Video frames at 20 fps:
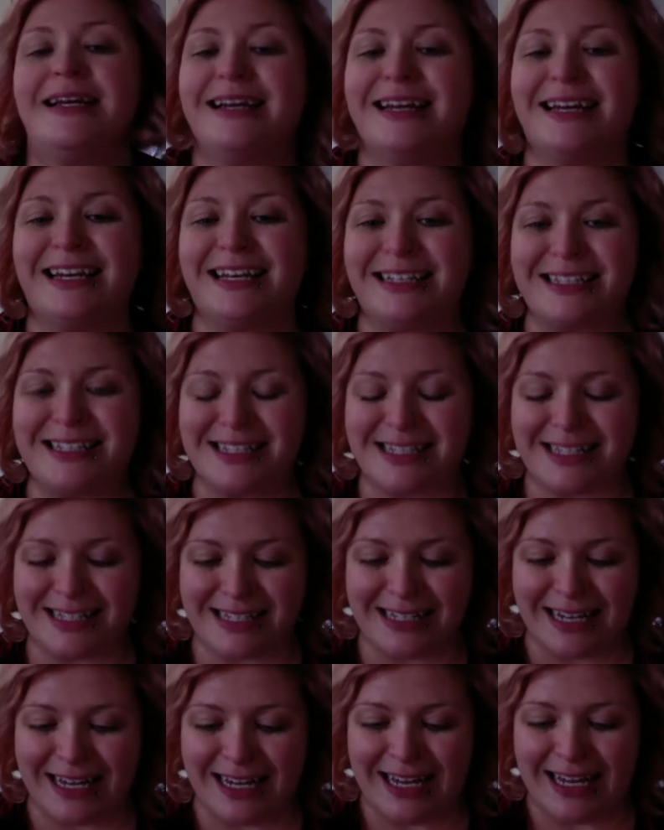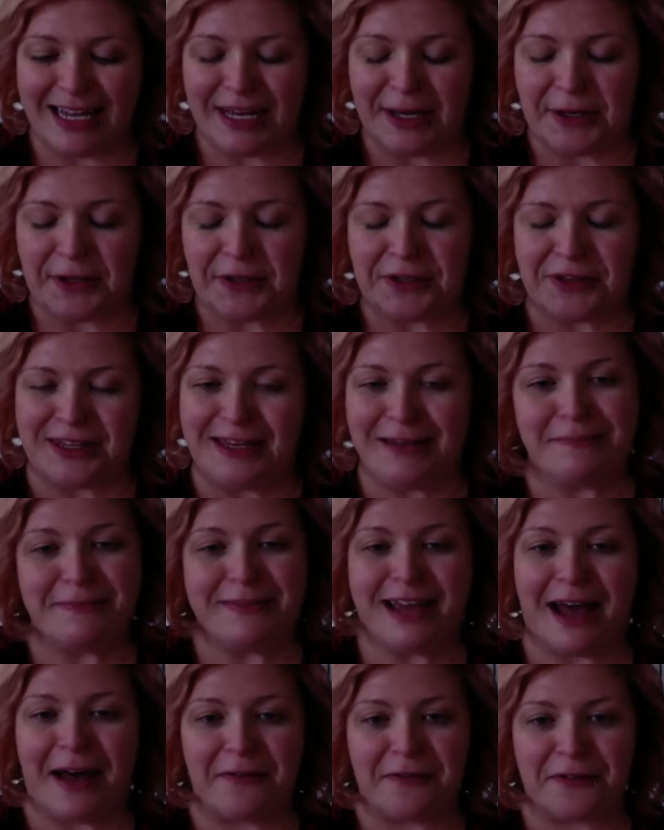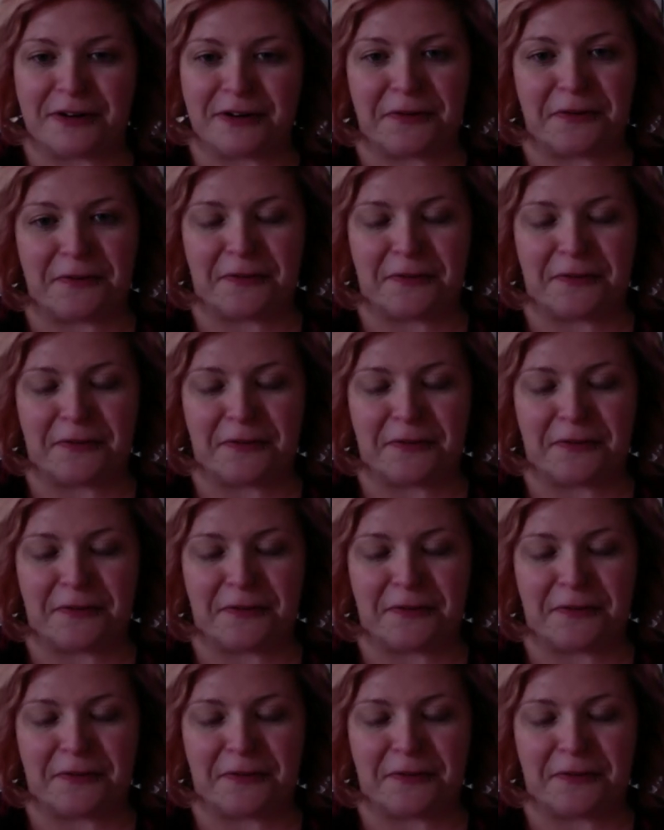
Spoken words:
it's themed after